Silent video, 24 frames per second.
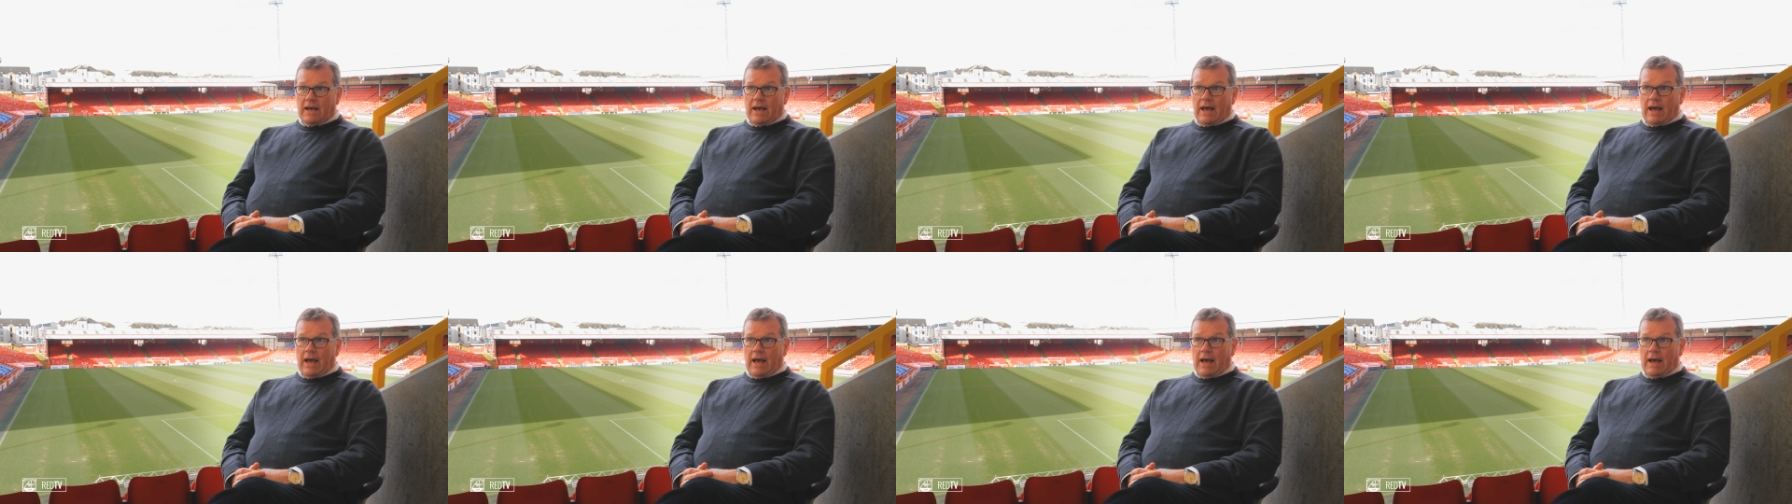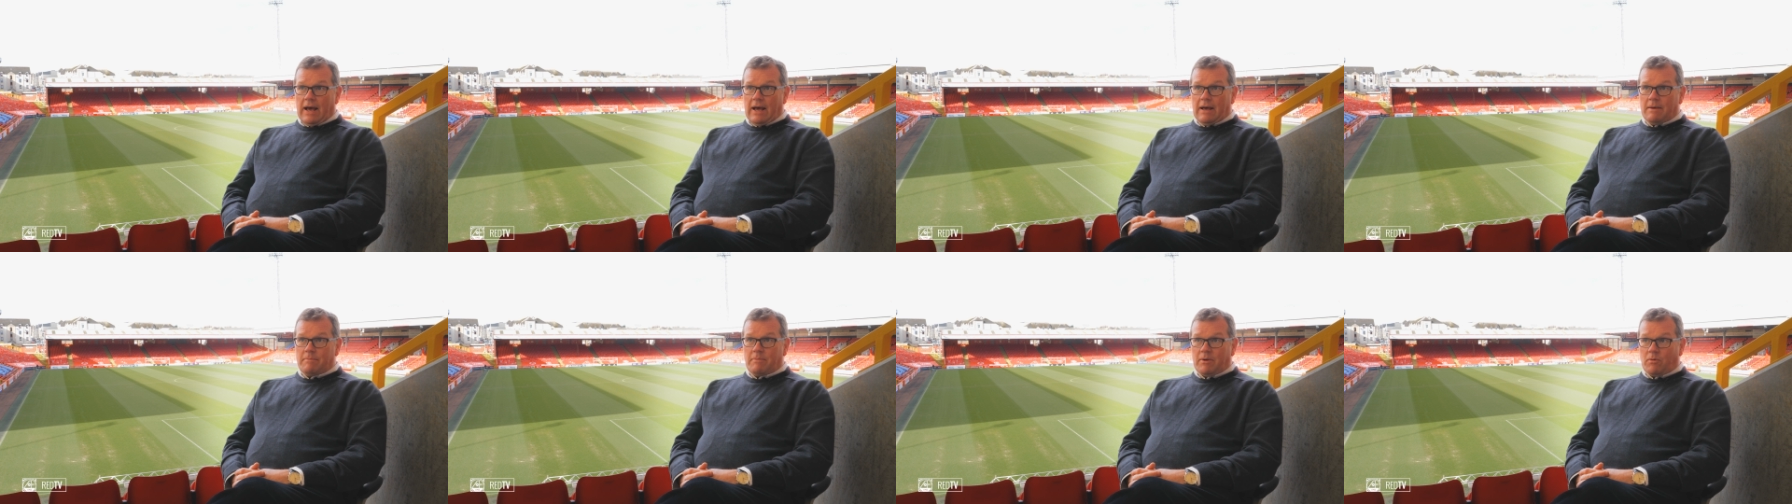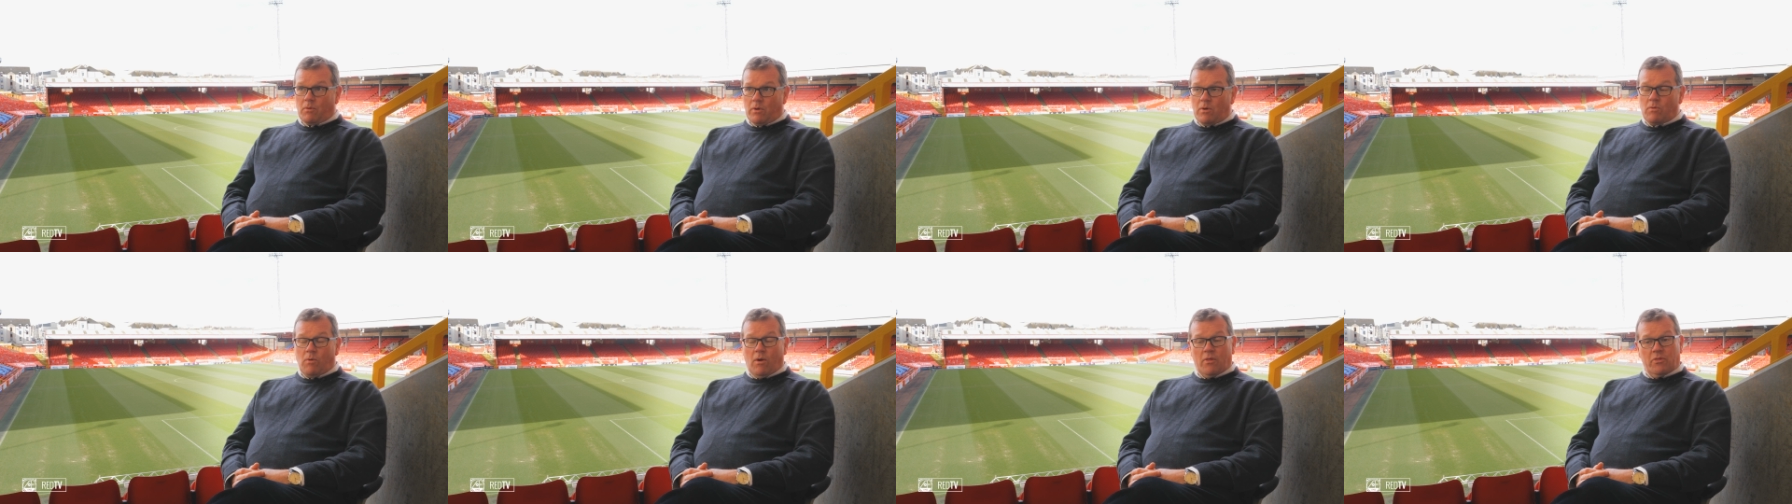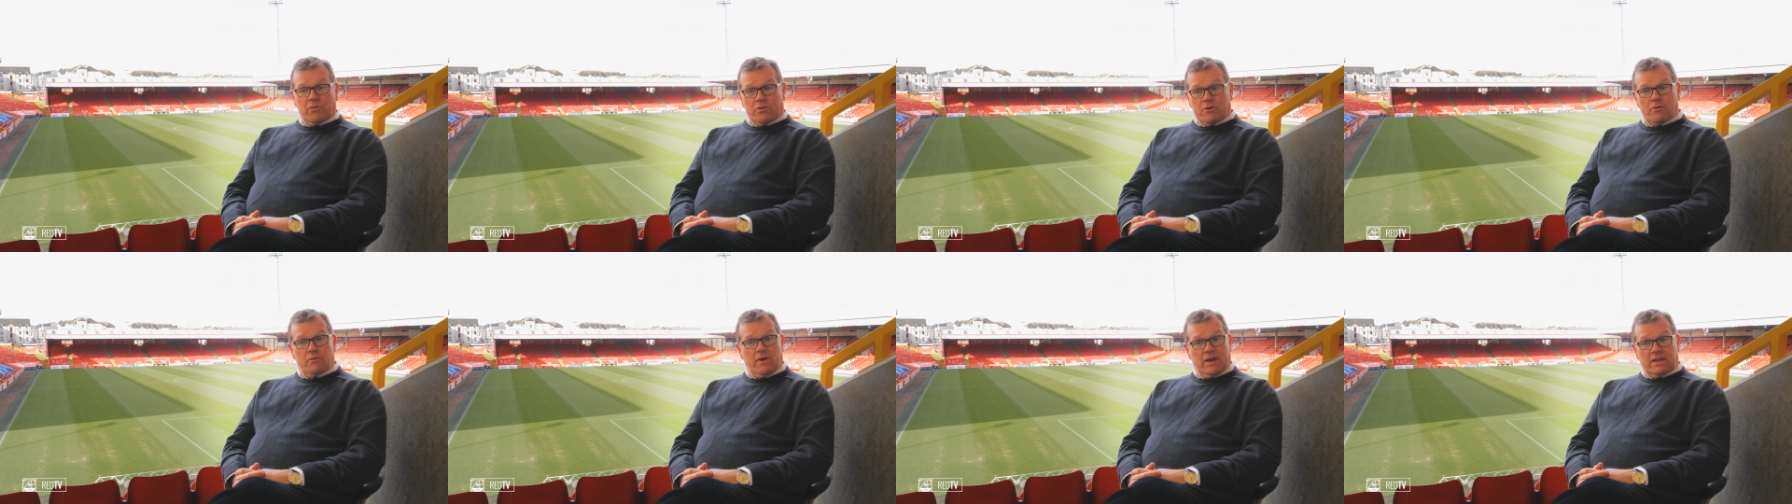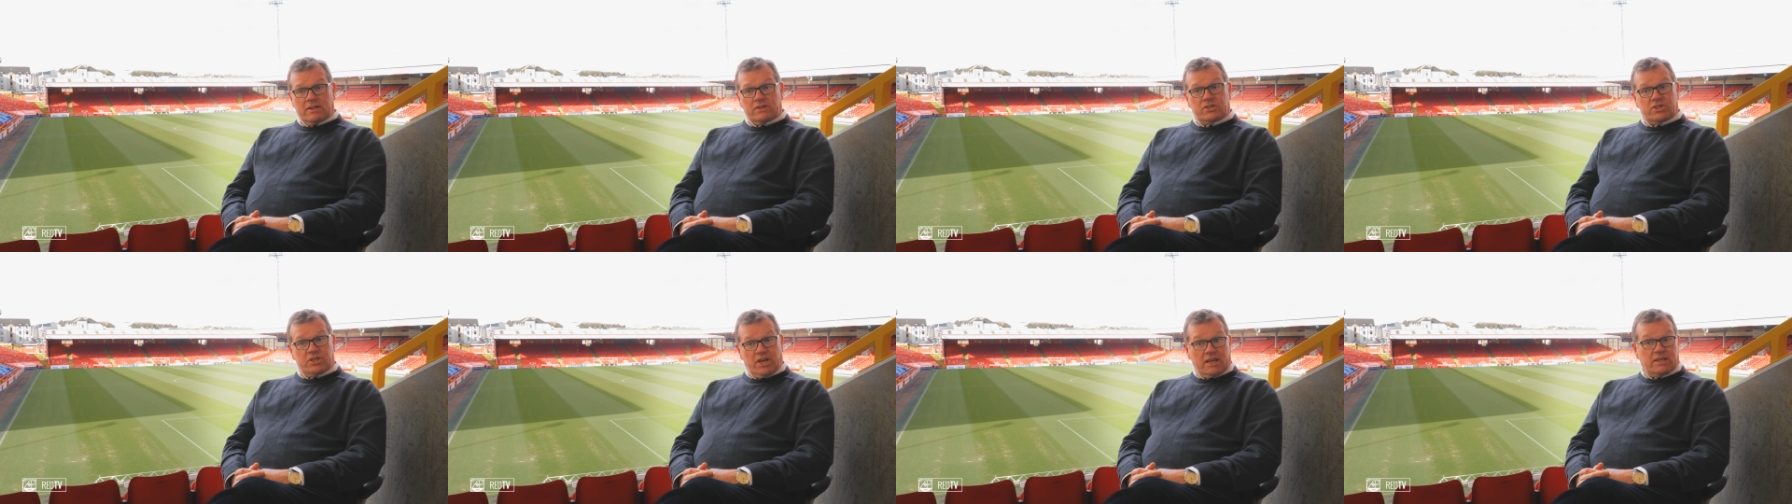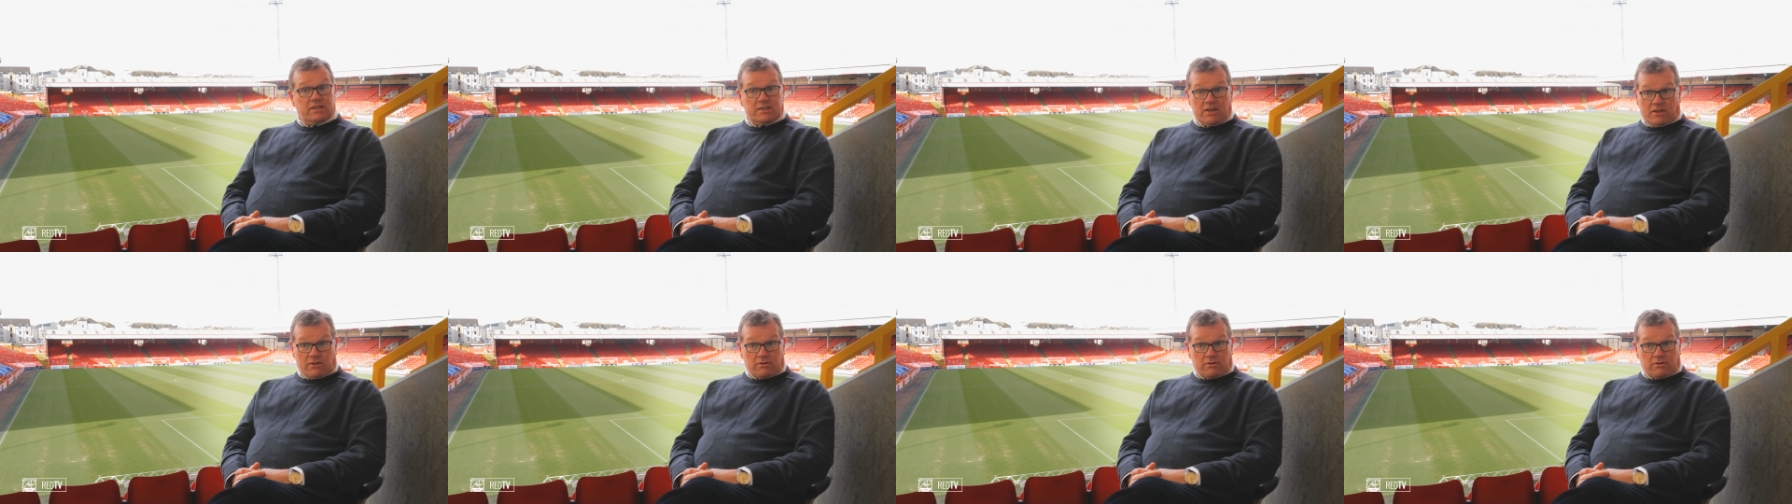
Uh, but we want the red shed